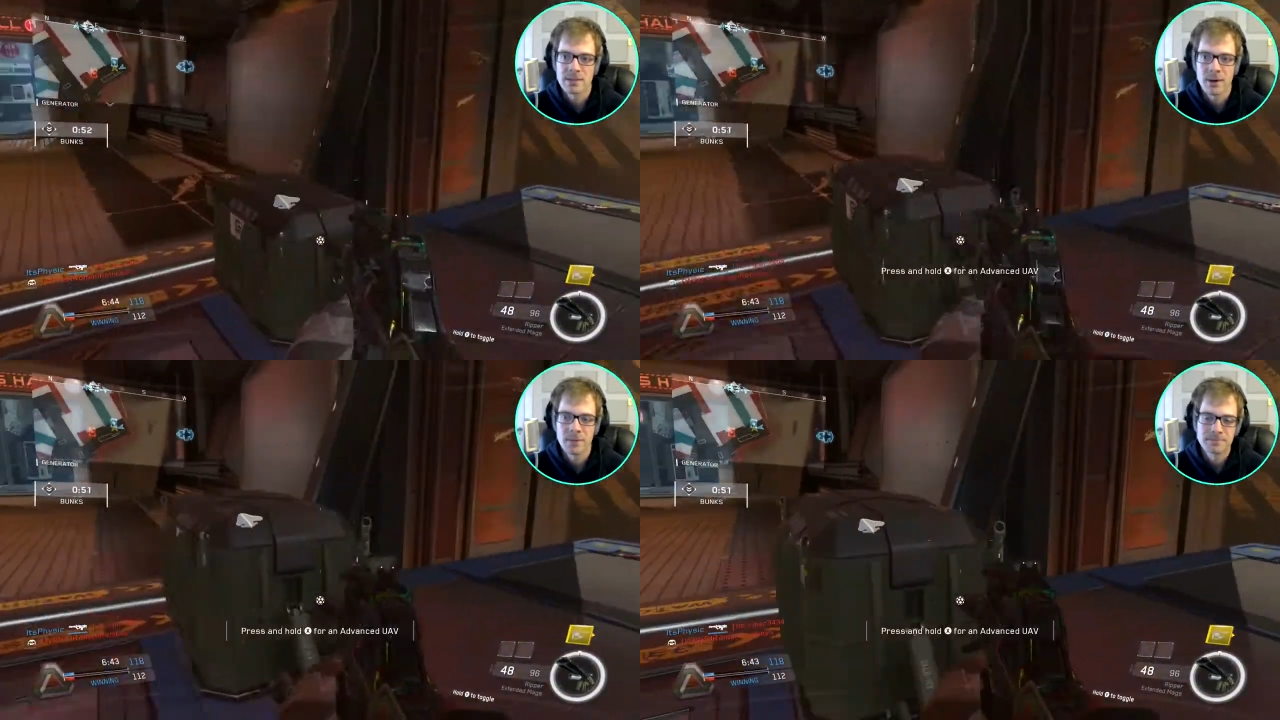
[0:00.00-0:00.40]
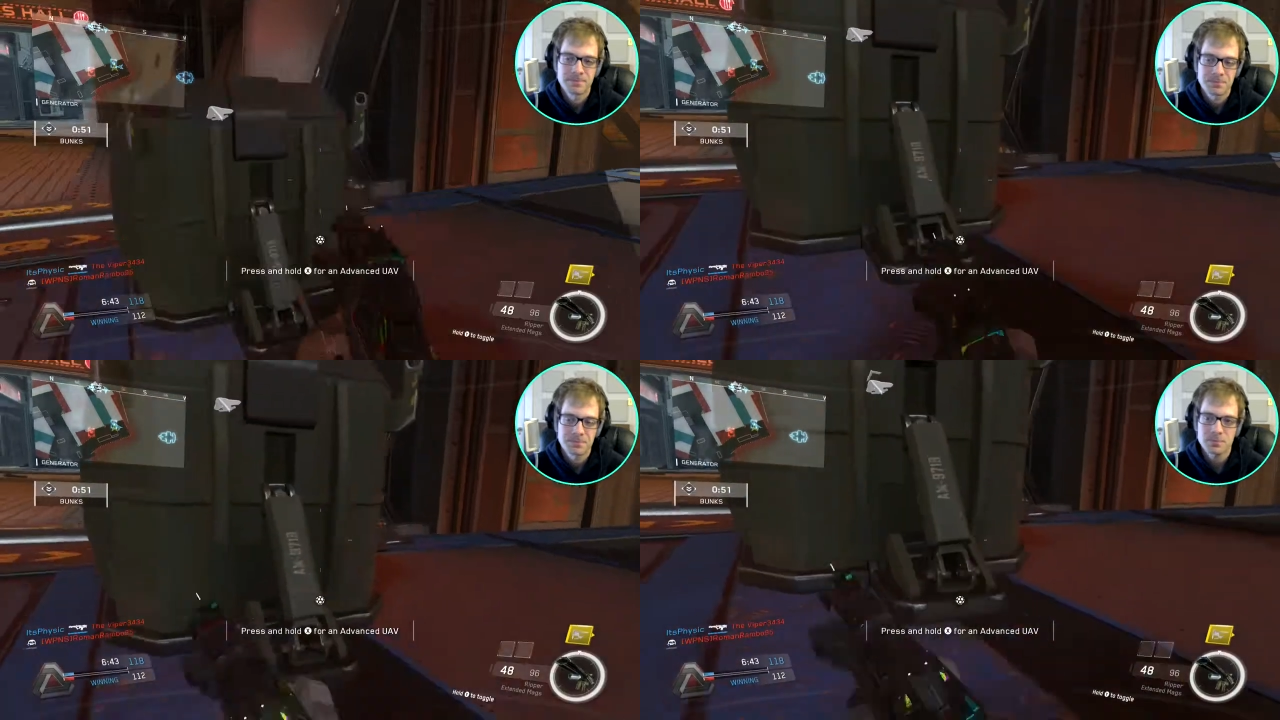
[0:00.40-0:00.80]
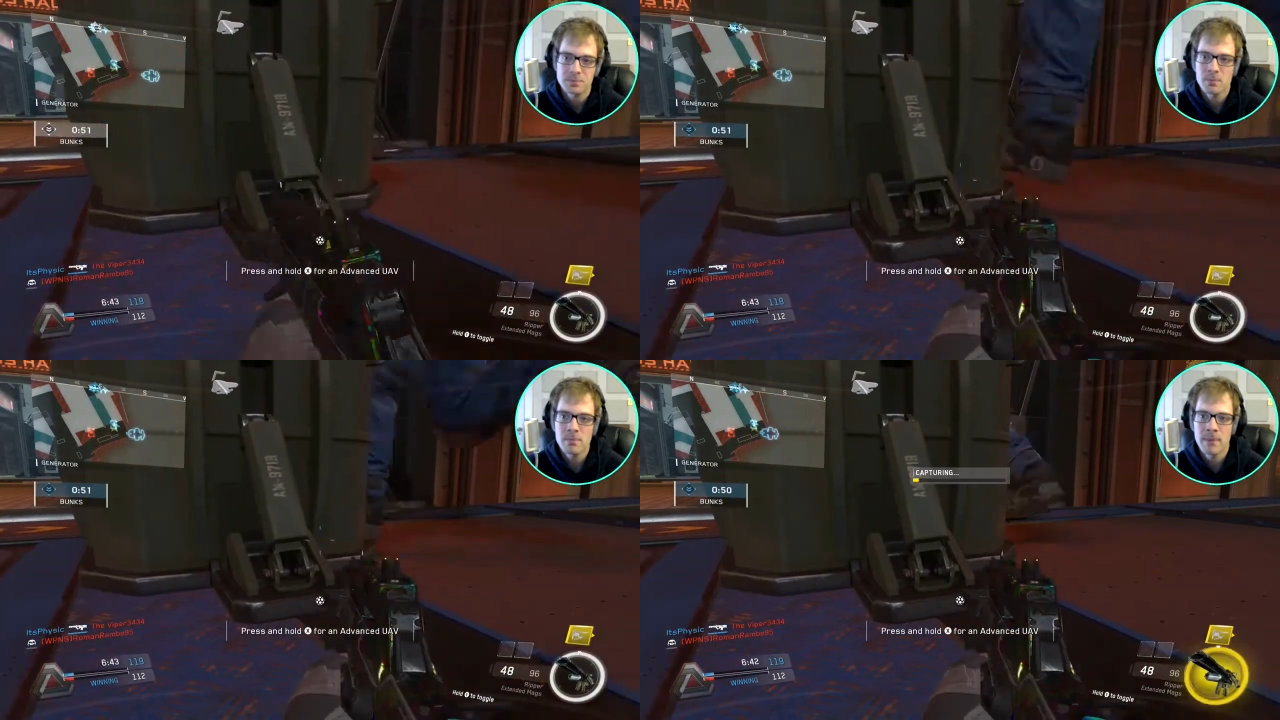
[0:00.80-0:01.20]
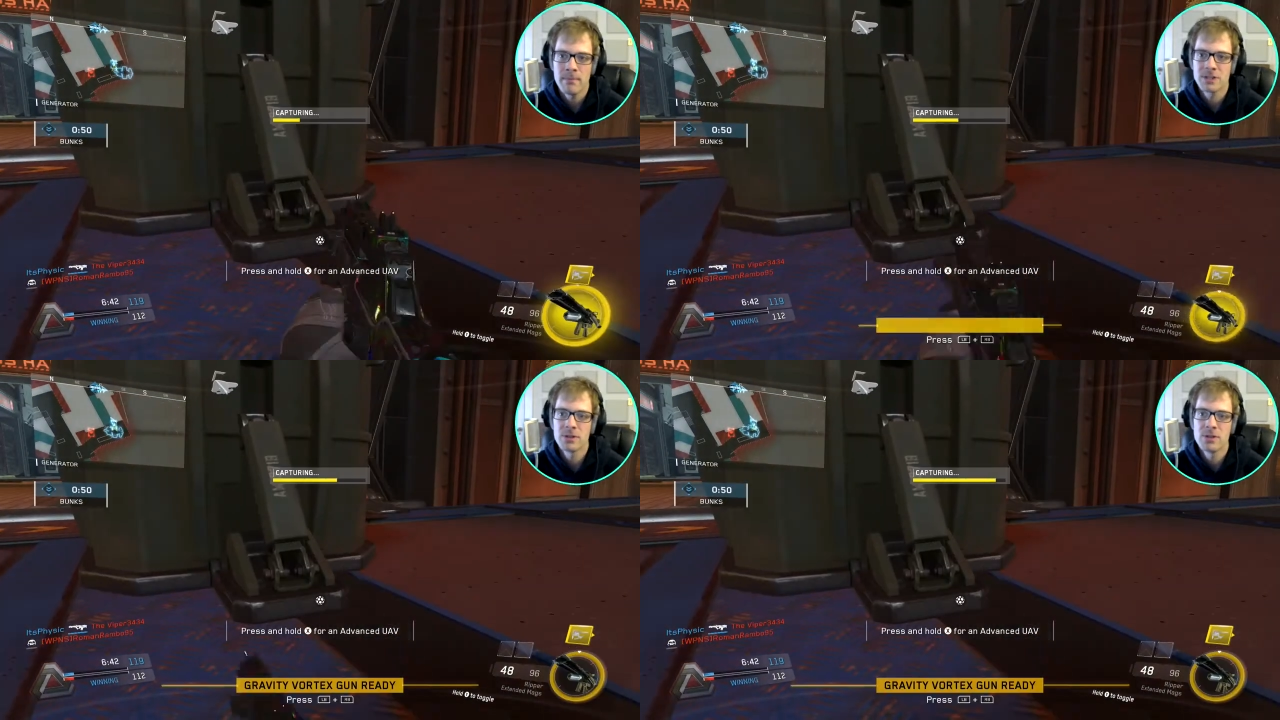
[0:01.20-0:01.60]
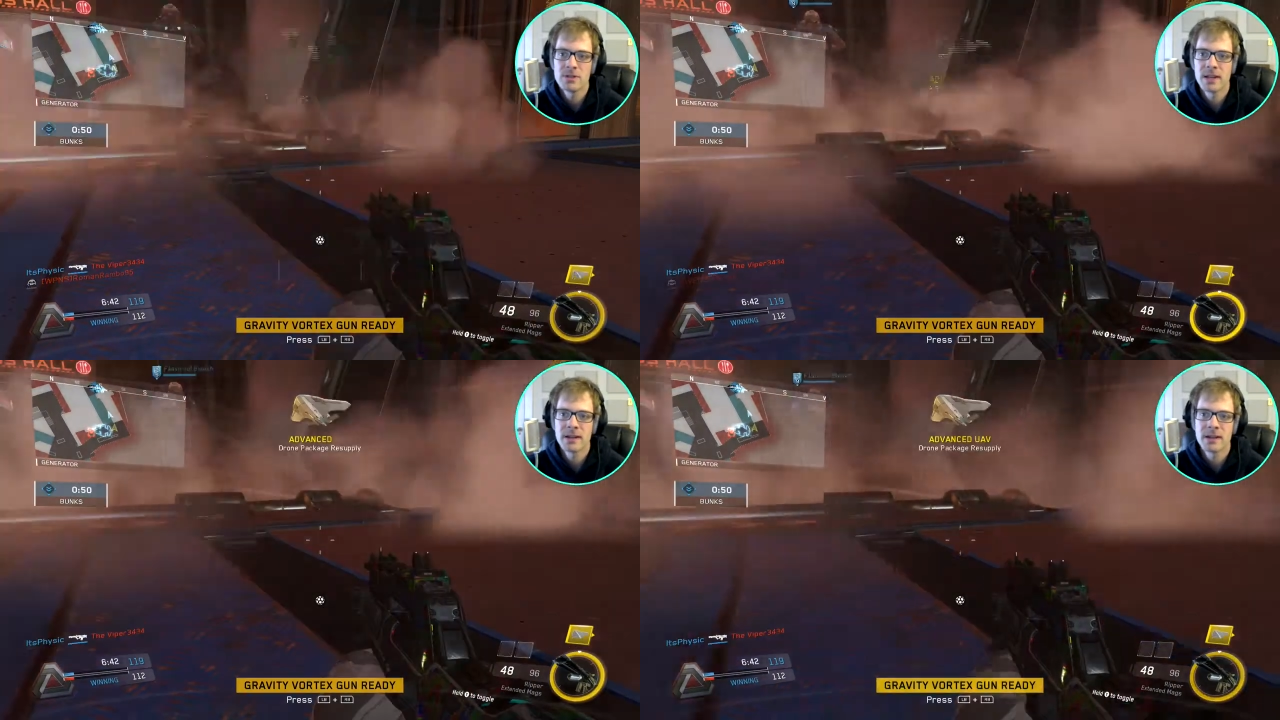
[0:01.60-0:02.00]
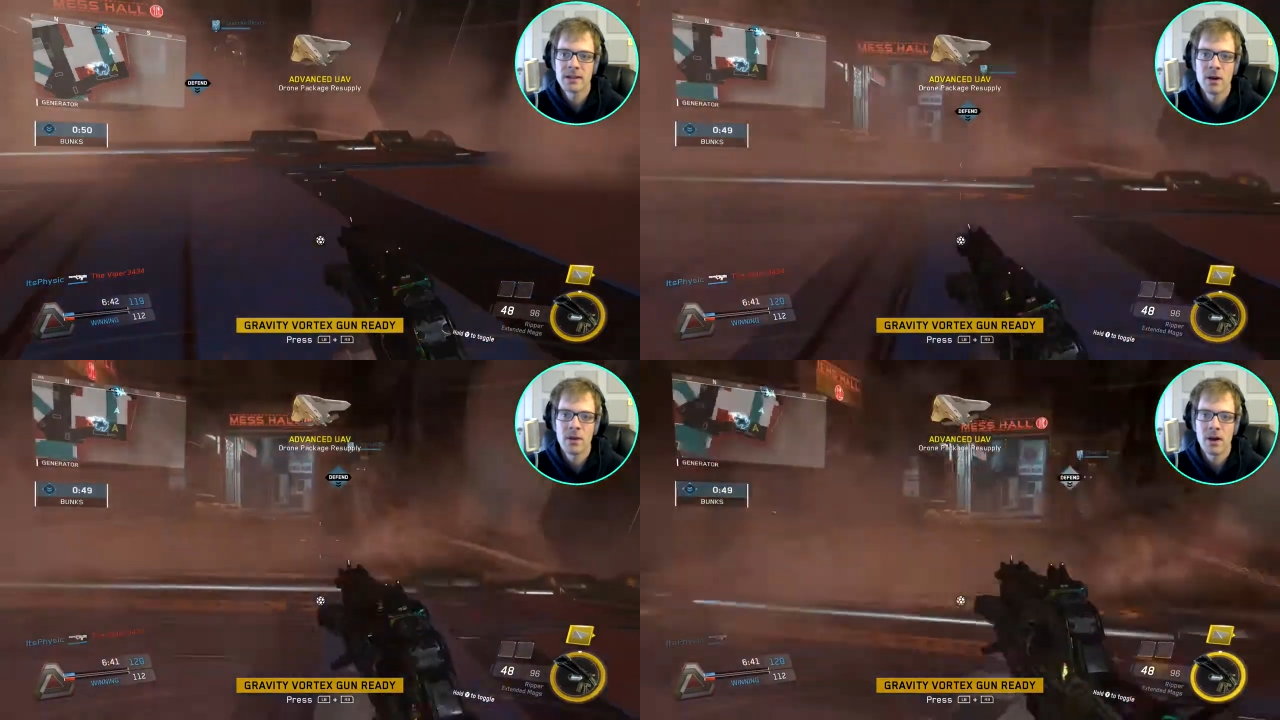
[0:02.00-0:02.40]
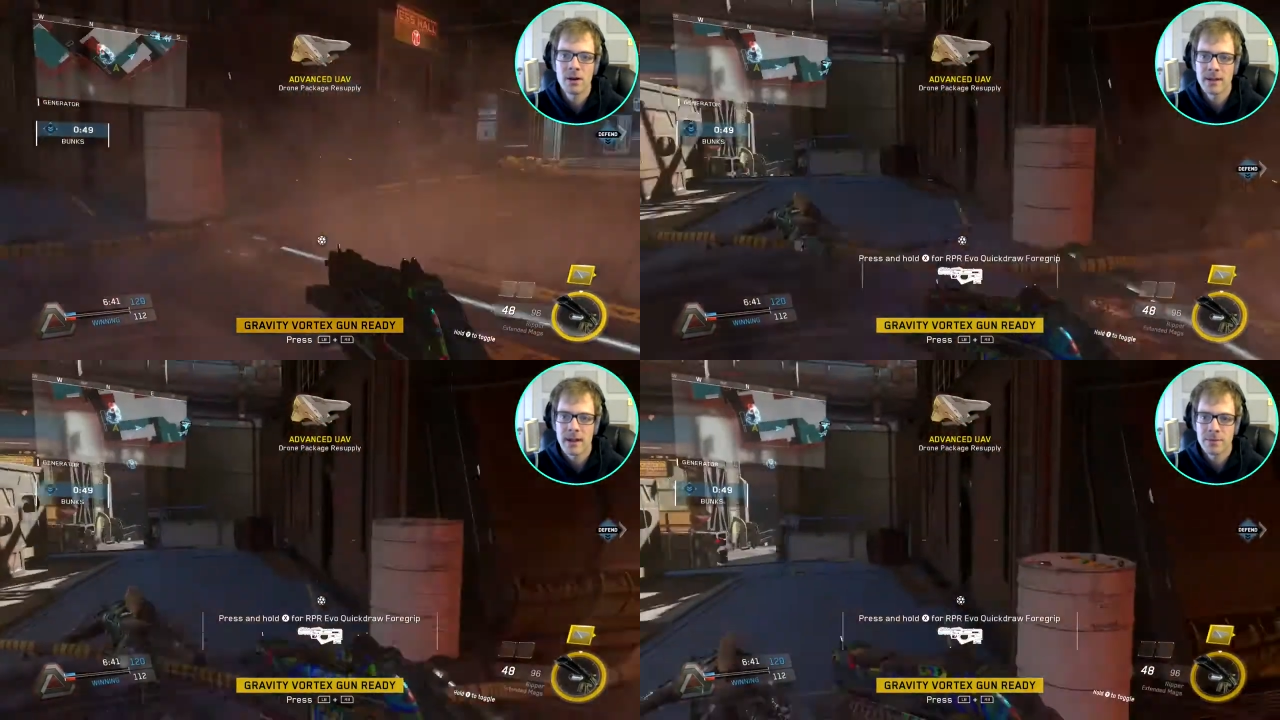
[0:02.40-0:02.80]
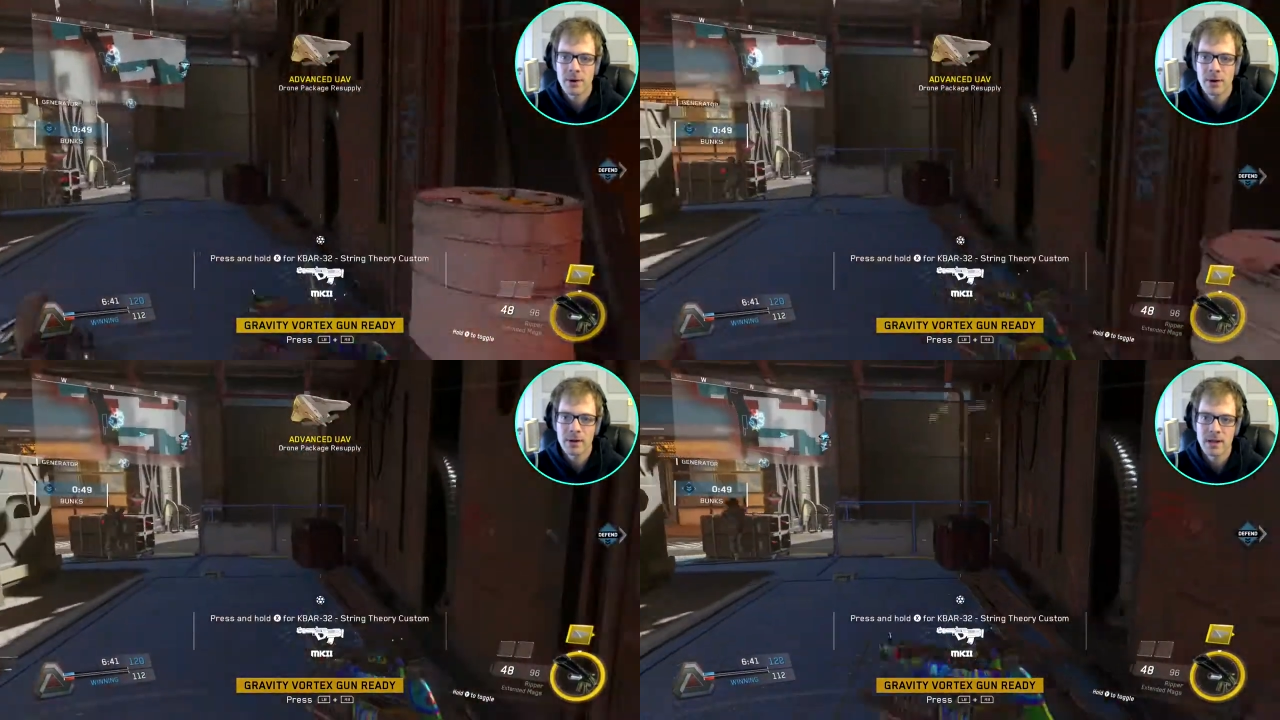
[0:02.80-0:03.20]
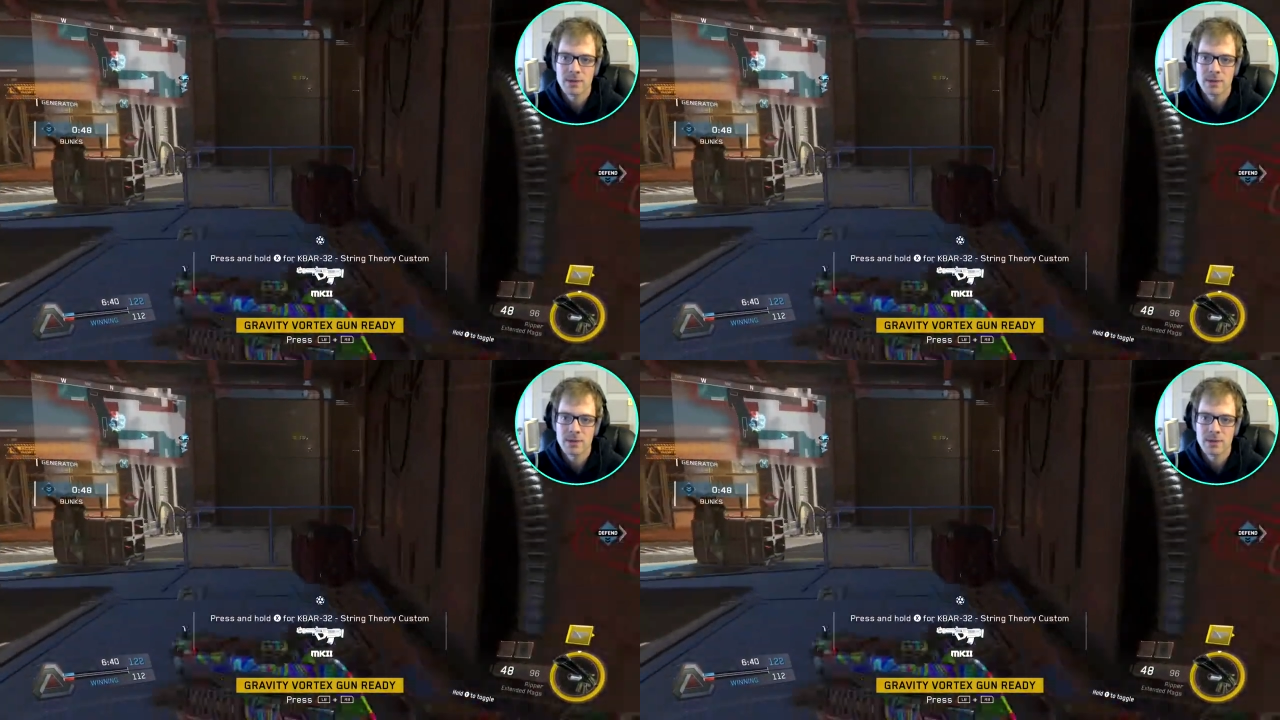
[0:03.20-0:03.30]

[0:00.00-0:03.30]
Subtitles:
So make sure you're using the hardline perk as